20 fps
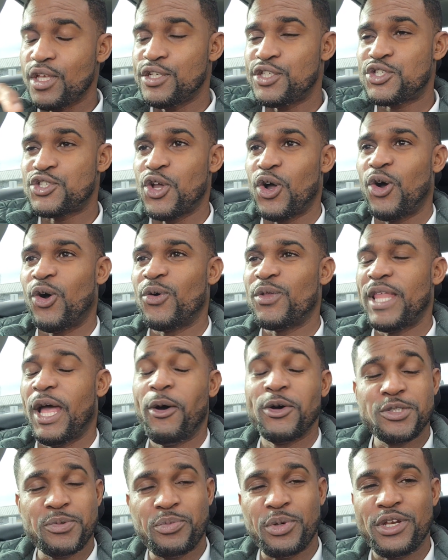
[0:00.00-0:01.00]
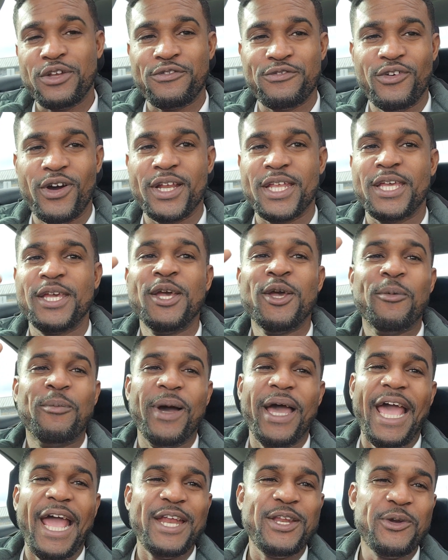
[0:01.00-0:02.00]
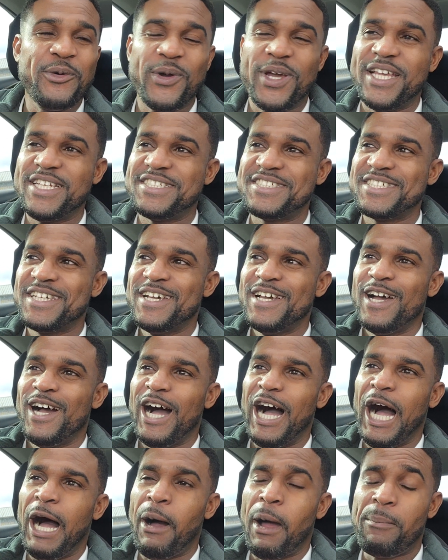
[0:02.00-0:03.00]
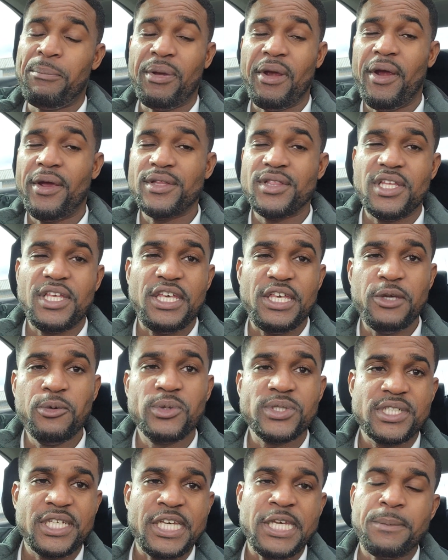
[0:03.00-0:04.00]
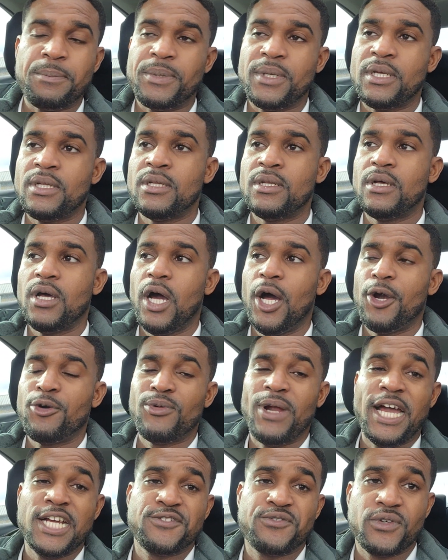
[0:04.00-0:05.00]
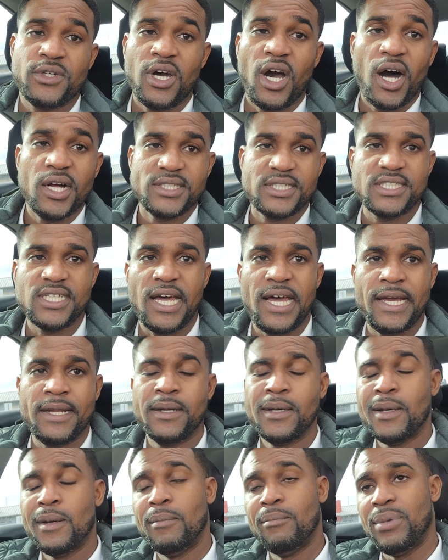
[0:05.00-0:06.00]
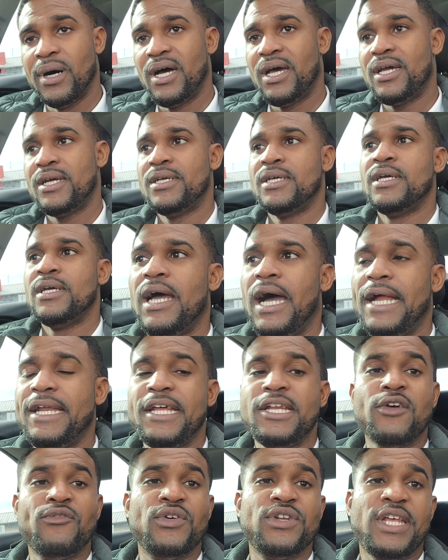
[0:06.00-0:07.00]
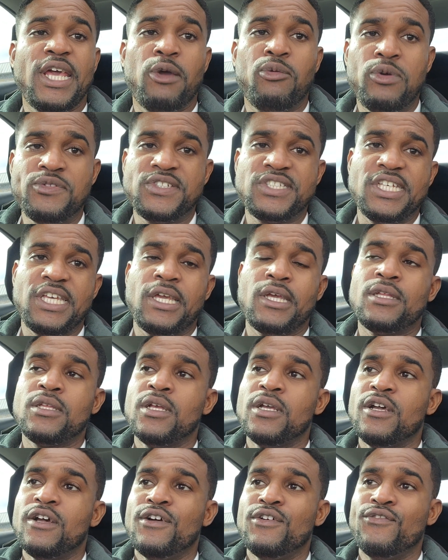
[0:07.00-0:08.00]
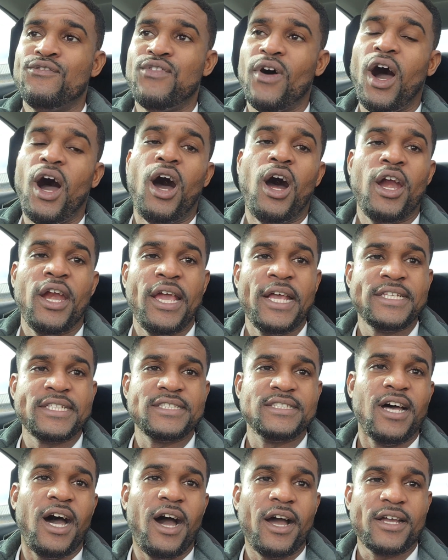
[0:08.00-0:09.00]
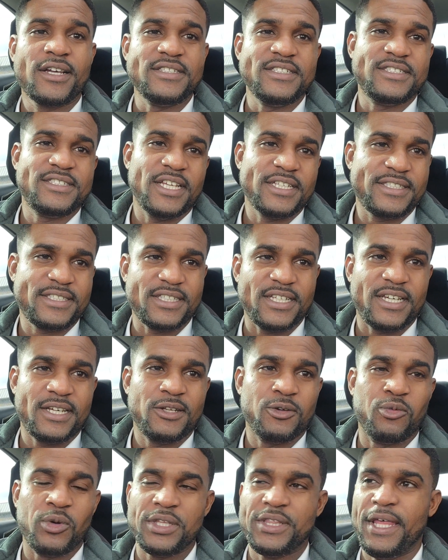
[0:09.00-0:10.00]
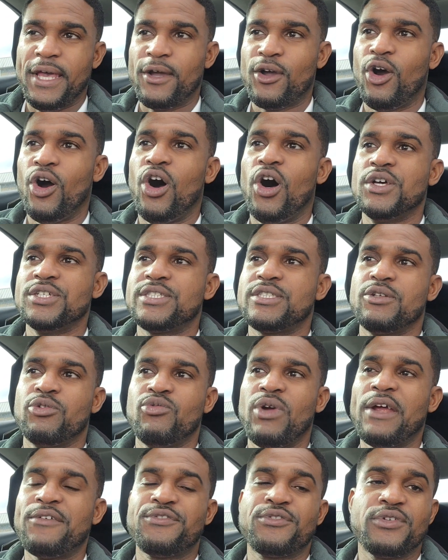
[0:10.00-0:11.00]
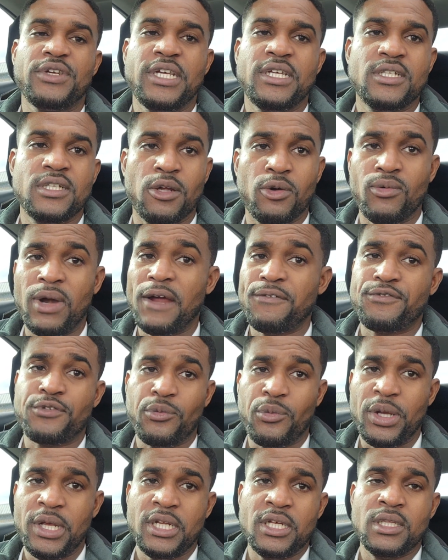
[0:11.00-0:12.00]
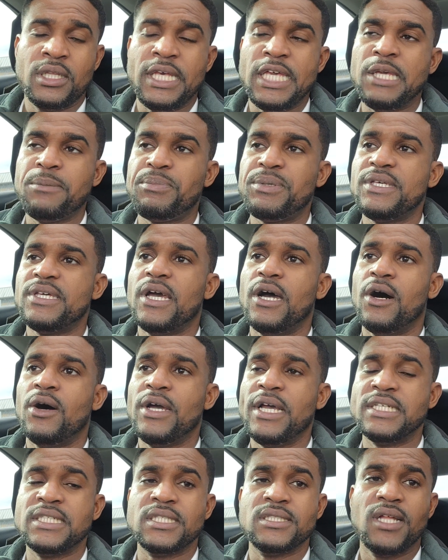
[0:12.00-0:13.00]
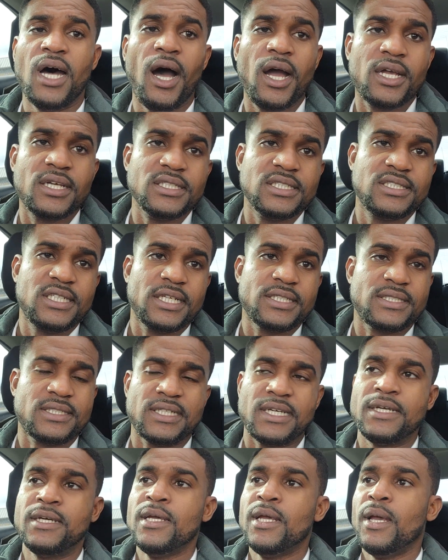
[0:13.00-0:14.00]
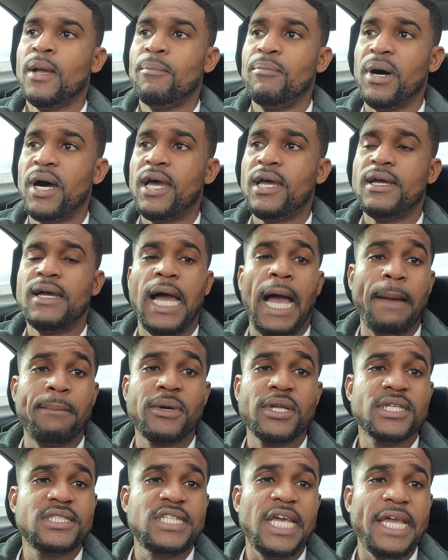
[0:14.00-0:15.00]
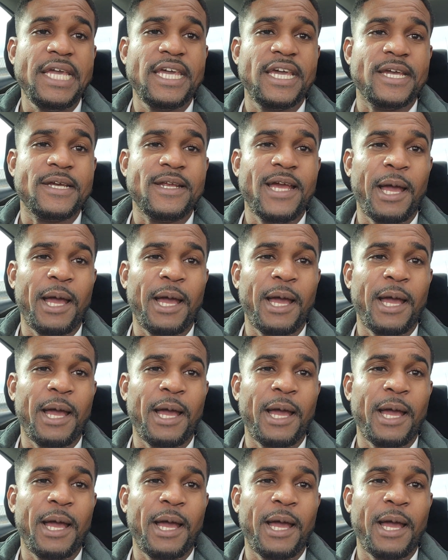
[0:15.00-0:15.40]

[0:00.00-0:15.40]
So that was pretty funny. But anyways, apparently he was keeping Rashford onside. But at the end of the day, we've seen VAR is not consistent with their calls. The refereeing in the EPL is not consistent. But I'm gonna take it.